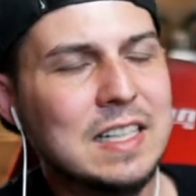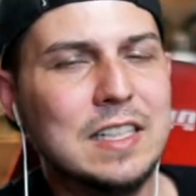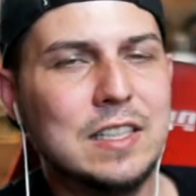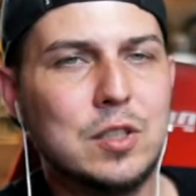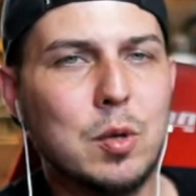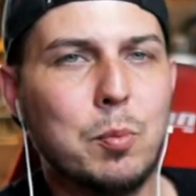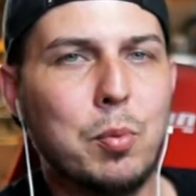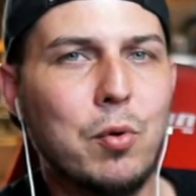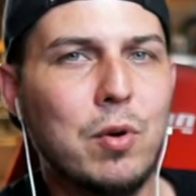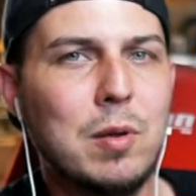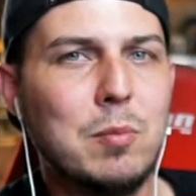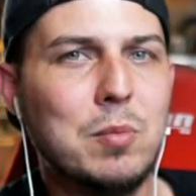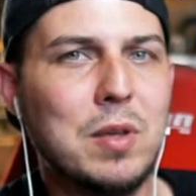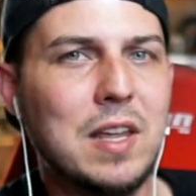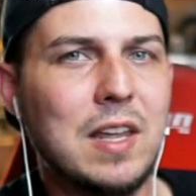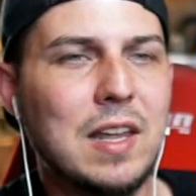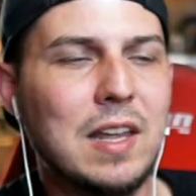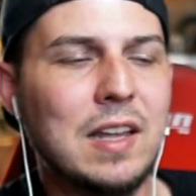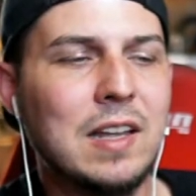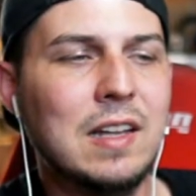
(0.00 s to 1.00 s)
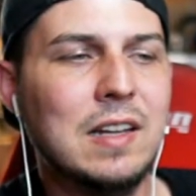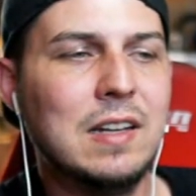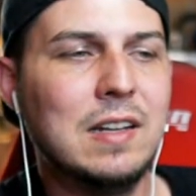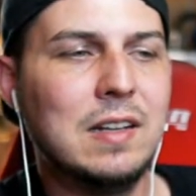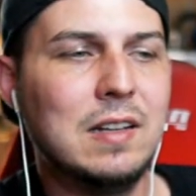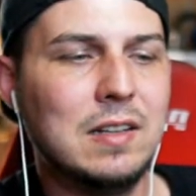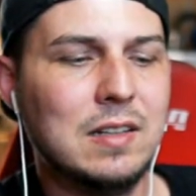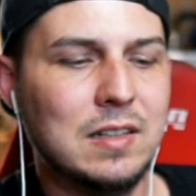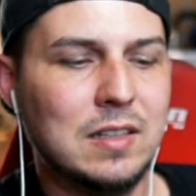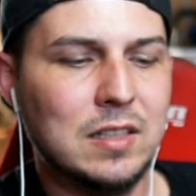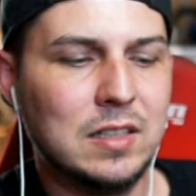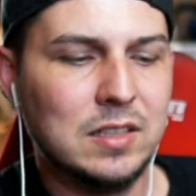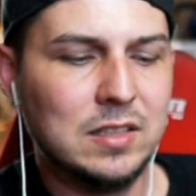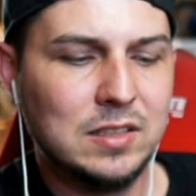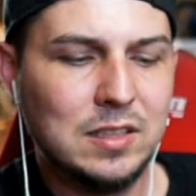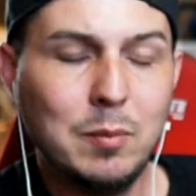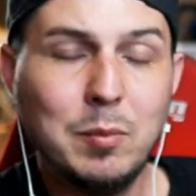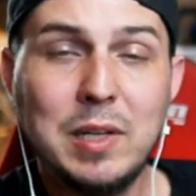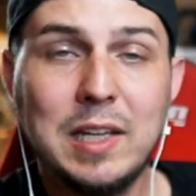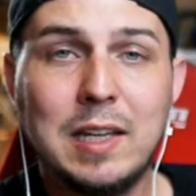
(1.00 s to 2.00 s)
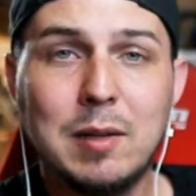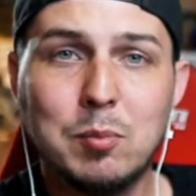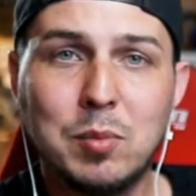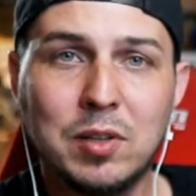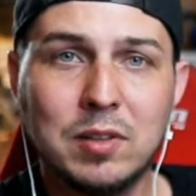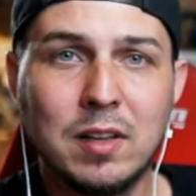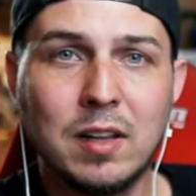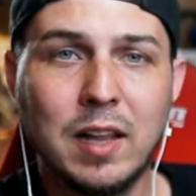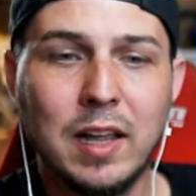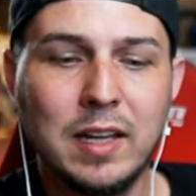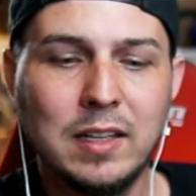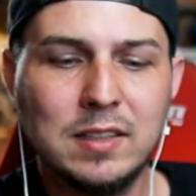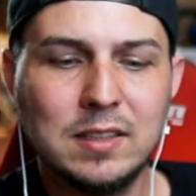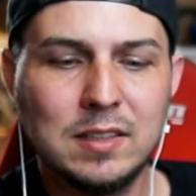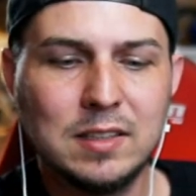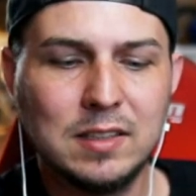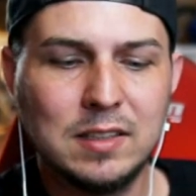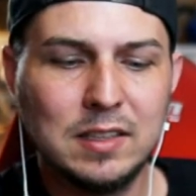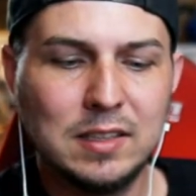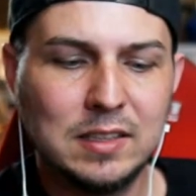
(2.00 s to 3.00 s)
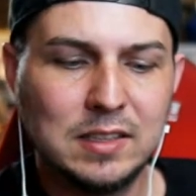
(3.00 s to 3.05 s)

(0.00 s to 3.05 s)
So point being, somebody can build the lights,